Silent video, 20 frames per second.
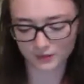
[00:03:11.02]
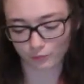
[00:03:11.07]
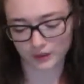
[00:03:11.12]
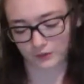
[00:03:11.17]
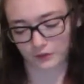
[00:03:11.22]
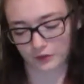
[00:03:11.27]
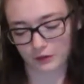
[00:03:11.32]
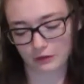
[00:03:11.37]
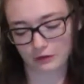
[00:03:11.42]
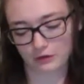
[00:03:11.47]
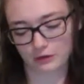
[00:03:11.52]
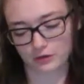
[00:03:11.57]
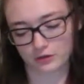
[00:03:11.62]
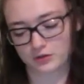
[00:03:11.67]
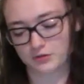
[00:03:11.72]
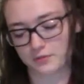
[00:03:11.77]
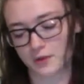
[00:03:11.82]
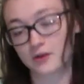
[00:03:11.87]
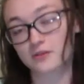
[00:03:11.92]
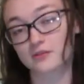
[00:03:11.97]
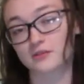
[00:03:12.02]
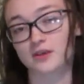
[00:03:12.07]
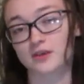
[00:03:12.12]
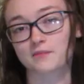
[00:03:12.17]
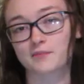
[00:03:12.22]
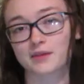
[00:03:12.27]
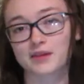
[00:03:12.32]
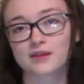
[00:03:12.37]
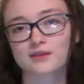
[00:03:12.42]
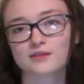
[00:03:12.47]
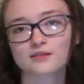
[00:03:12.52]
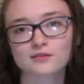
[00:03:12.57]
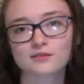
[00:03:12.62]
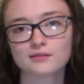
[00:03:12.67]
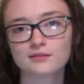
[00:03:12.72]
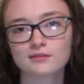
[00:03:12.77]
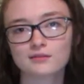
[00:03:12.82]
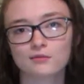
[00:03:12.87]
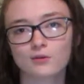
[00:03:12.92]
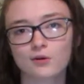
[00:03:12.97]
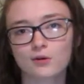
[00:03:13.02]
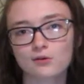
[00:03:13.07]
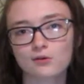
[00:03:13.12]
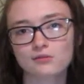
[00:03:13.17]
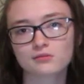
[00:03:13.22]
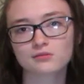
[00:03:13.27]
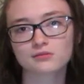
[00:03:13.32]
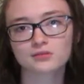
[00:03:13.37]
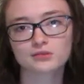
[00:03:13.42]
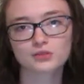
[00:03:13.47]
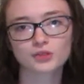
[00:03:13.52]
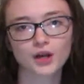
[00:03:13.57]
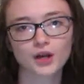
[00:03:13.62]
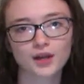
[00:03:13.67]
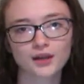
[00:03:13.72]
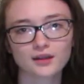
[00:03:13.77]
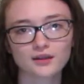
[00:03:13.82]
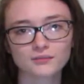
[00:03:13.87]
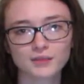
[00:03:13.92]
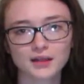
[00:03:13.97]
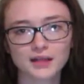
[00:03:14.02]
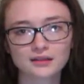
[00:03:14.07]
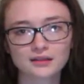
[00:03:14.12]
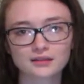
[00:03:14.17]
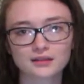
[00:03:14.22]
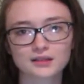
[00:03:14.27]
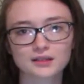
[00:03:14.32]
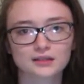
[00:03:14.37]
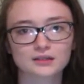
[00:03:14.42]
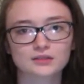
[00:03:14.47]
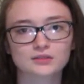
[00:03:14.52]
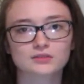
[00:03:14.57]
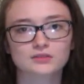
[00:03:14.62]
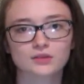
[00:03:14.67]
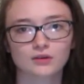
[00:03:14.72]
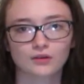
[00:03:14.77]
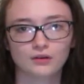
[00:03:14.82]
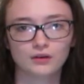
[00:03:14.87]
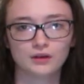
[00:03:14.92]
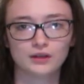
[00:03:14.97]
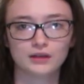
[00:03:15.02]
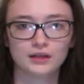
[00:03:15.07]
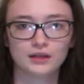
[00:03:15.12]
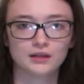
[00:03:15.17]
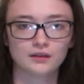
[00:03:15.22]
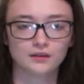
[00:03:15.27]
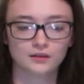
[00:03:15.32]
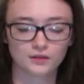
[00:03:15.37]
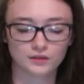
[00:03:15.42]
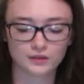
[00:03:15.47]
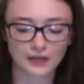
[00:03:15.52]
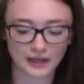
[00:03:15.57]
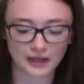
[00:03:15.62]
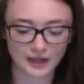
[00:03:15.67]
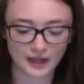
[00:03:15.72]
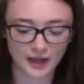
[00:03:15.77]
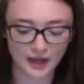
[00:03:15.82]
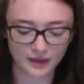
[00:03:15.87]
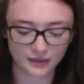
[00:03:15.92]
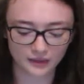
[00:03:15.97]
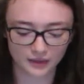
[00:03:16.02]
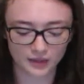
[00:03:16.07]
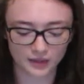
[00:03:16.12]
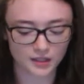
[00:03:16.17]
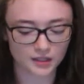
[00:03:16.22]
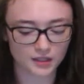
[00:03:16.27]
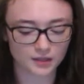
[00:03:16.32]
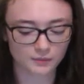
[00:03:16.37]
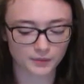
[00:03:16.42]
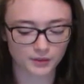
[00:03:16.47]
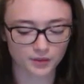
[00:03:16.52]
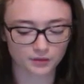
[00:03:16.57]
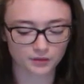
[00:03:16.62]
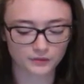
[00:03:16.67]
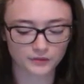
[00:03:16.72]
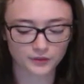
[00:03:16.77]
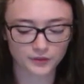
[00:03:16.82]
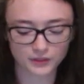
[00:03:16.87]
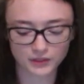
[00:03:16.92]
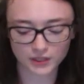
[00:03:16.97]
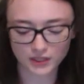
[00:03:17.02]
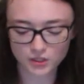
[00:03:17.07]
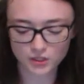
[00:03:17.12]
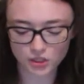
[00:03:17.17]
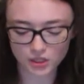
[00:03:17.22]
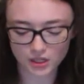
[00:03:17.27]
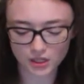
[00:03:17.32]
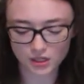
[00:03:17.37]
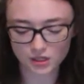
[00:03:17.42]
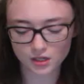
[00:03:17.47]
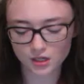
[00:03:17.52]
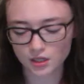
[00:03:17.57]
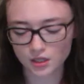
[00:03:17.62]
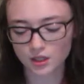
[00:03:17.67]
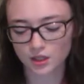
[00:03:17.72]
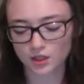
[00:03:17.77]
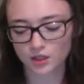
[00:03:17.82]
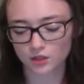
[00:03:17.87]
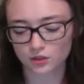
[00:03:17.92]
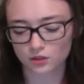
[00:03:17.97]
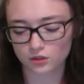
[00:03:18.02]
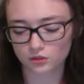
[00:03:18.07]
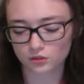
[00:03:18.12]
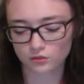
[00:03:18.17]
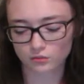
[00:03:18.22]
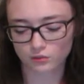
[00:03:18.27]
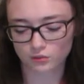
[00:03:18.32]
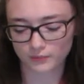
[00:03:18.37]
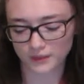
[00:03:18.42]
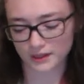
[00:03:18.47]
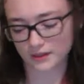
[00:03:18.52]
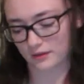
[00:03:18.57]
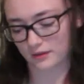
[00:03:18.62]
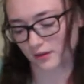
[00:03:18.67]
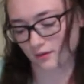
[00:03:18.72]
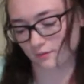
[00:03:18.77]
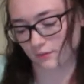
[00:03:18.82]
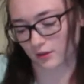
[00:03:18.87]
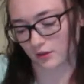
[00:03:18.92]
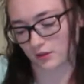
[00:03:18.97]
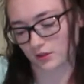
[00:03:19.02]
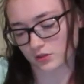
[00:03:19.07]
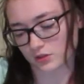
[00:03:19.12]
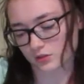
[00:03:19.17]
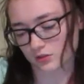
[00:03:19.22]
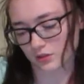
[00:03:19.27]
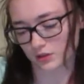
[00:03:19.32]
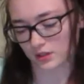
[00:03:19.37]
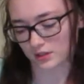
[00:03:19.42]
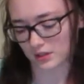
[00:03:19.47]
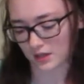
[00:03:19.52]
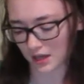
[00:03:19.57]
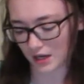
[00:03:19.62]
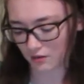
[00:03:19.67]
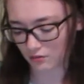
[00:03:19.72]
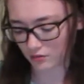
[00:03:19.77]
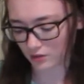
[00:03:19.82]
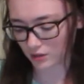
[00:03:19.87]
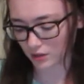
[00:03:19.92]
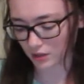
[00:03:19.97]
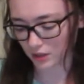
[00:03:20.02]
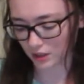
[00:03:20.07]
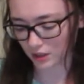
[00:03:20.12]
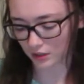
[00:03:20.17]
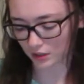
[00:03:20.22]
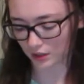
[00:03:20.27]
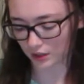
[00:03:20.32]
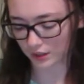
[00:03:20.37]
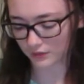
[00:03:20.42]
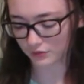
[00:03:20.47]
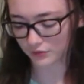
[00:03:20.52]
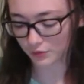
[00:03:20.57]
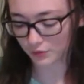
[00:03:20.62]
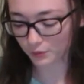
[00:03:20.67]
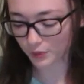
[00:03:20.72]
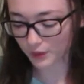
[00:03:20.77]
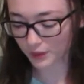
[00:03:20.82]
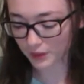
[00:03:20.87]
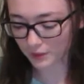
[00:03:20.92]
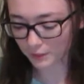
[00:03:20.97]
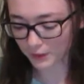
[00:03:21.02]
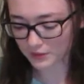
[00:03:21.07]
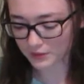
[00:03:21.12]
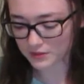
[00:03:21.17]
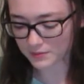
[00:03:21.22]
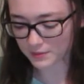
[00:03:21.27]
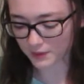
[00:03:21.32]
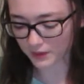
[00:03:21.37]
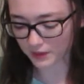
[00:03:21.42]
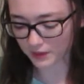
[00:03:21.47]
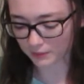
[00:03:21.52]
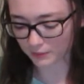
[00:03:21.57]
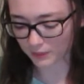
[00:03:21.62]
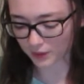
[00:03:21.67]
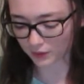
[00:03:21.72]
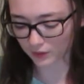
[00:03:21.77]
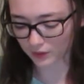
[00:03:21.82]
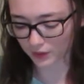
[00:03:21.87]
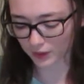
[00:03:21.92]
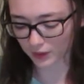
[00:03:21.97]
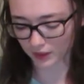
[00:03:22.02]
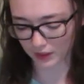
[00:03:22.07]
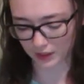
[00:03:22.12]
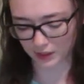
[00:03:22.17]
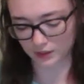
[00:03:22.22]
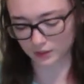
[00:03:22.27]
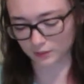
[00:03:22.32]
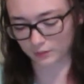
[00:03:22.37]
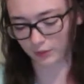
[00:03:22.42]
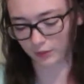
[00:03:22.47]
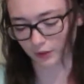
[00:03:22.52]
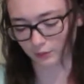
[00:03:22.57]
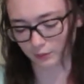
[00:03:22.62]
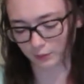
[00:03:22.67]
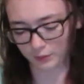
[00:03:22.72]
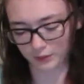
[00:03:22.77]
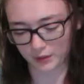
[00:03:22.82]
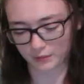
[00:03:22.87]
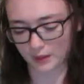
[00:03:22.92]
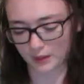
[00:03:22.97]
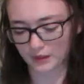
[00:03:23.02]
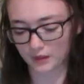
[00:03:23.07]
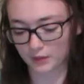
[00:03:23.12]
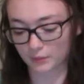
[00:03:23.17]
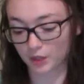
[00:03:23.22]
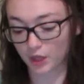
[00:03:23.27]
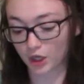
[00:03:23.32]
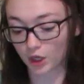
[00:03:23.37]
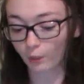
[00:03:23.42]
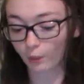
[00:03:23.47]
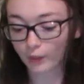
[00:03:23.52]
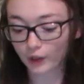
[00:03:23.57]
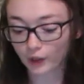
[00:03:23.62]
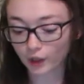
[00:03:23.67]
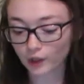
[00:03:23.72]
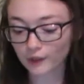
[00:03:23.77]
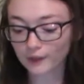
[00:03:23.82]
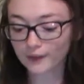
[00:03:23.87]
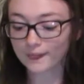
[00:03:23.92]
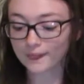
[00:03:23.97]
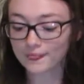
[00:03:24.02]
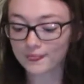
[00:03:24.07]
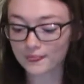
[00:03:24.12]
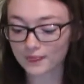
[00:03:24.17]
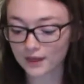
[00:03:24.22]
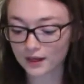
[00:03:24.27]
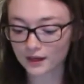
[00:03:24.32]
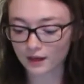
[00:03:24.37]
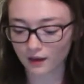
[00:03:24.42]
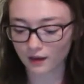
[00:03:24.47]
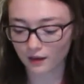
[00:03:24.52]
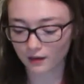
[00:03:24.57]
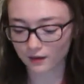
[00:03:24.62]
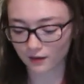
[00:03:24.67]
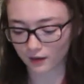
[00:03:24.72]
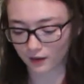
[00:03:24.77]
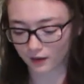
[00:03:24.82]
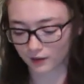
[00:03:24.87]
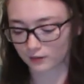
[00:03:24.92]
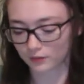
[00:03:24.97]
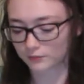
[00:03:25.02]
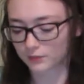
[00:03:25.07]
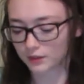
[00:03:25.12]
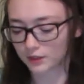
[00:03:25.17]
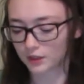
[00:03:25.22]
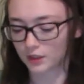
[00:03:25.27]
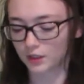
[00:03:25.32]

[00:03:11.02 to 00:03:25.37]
If you're smarter than me, you won't try and make these on a little tiny island in the middle of your kitchen. You will make them on a sturdy counter and not have to worry about spilling milk, and probably make them a lot quicker than I am.